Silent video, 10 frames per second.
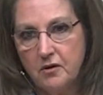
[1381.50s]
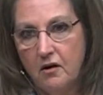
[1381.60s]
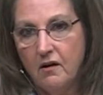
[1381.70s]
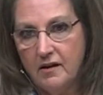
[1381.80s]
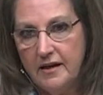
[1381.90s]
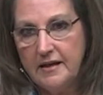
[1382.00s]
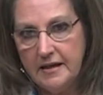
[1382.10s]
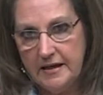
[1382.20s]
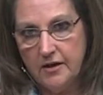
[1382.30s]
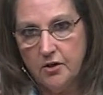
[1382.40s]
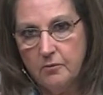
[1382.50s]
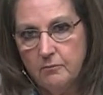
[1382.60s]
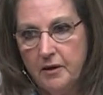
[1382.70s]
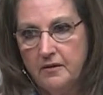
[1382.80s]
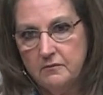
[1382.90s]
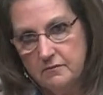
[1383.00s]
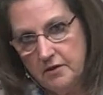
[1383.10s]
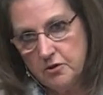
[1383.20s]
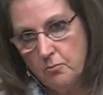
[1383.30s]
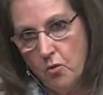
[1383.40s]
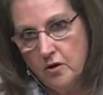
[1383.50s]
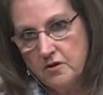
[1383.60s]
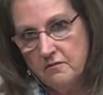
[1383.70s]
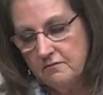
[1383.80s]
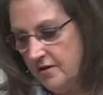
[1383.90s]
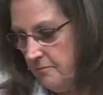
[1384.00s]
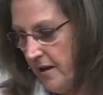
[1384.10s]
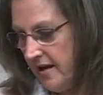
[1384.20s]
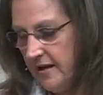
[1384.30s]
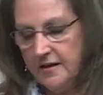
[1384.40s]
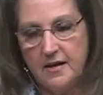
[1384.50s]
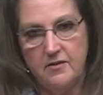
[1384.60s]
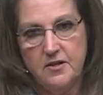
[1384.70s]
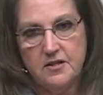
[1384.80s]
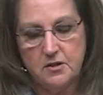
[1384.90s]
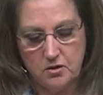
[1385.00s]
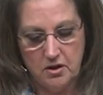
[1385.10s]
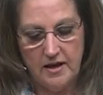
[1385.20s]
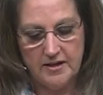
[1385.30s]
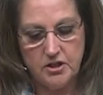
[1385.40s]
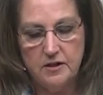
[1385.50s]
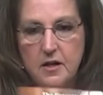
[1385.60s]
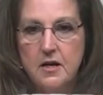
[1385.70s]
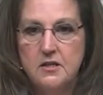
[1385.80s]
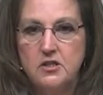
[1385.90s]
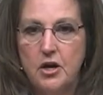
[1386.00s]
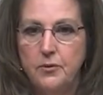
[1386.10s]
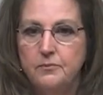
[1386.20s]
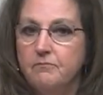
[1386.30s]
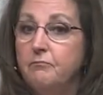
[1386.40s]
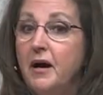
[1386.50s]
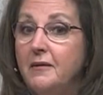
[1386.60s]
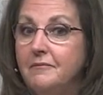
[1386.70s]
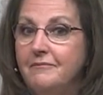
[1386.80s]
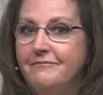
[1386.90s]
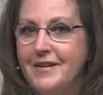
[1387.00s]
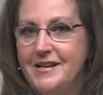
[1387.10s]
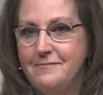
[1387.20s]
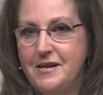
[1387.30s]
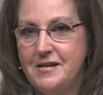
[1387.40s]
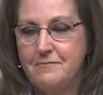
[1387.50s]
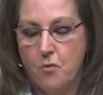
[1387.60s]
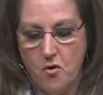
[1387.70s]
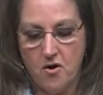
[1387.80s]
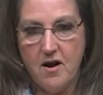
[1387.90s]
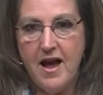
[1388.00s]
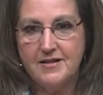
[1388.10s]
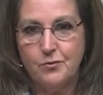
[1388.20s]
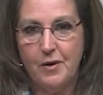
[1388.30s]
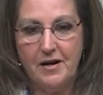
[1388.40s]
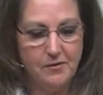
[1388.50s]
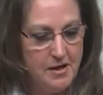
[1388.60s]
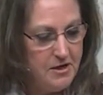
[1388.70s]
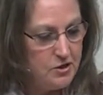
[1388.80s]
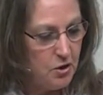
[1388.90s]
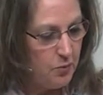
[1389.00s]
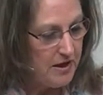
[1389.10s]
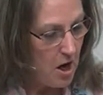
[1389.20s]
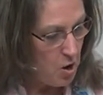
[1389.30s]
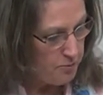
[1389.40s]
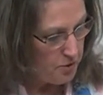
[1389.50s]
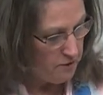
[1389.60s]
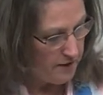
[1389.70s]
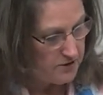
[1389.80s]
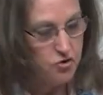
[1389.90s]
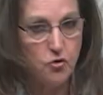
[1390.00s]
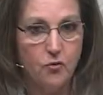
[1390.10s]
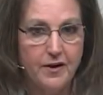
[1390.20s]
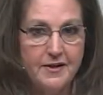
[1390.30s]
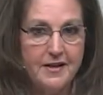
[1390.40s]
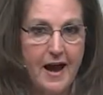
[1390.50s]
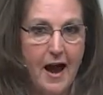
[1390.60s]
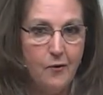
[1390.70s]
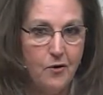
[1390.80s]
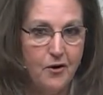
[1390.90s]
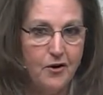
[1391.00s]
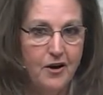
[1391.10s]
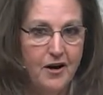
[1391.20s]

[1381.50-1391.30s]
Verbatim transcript: are in here, but there's more than baking in this collection. So, but many, many more as well. So we hope you've enjoyed our